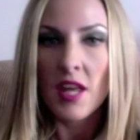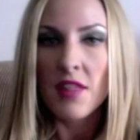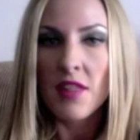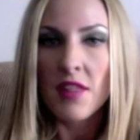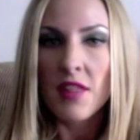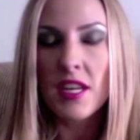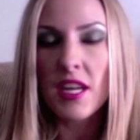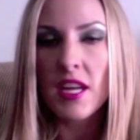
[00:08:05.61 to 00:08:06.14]

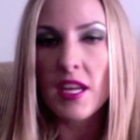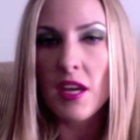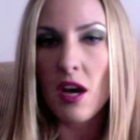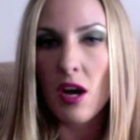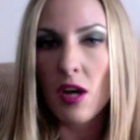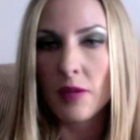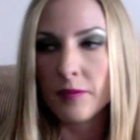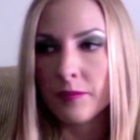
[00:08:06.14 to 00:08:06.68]
Then
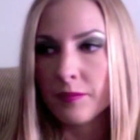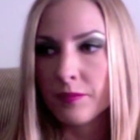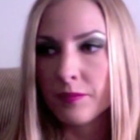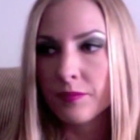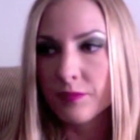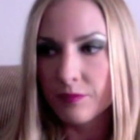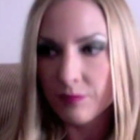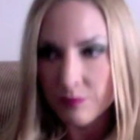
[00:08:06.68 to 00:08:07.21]
I
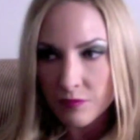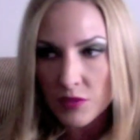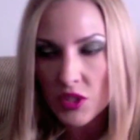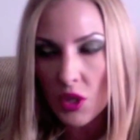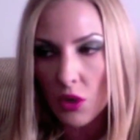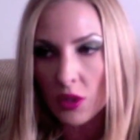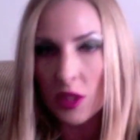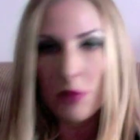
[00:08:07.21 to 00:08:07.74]

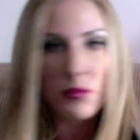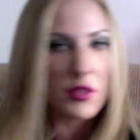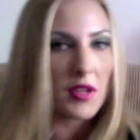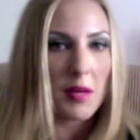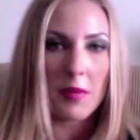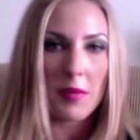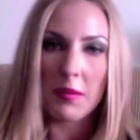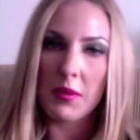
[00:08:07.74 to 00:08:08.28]
soak them, do
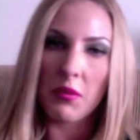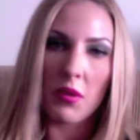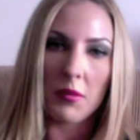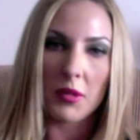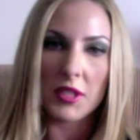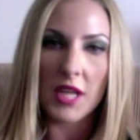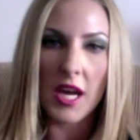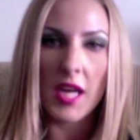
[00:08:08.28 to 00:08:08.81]
that maybe one more
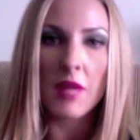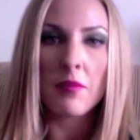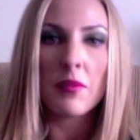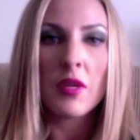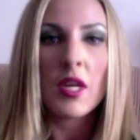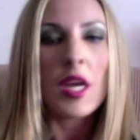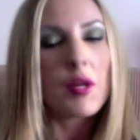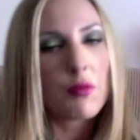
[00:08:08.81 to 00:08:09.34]
time,
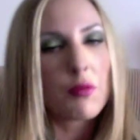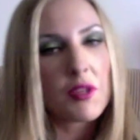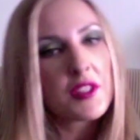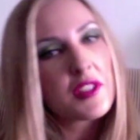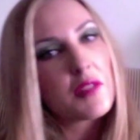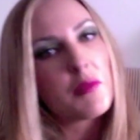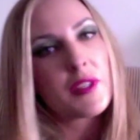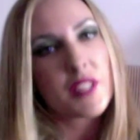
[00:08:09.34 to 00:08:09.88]
and rinse
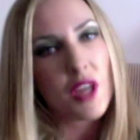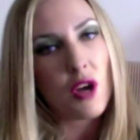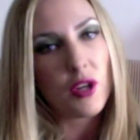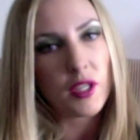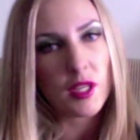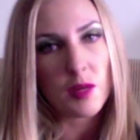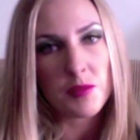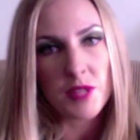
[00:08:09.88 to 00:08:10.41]
them until it
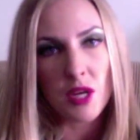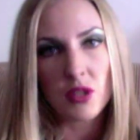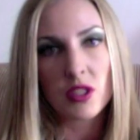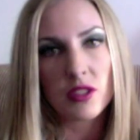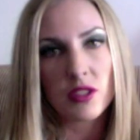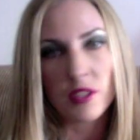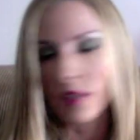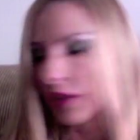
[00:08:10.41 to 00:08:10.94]
comes out
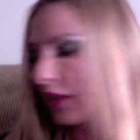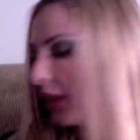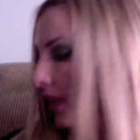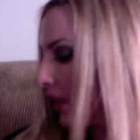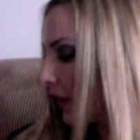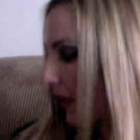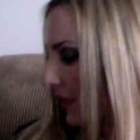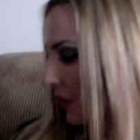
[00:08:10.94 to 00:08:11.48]
clear.
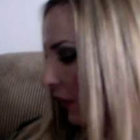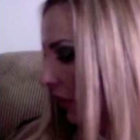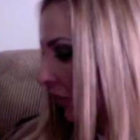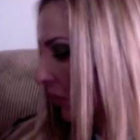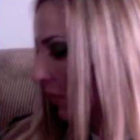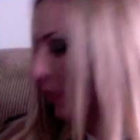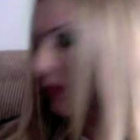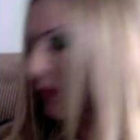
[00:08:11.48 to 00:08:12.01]
That's how I clean
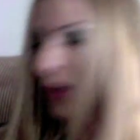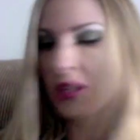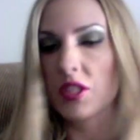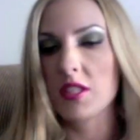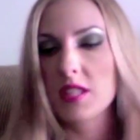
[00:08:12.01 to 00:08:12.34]
my brushes.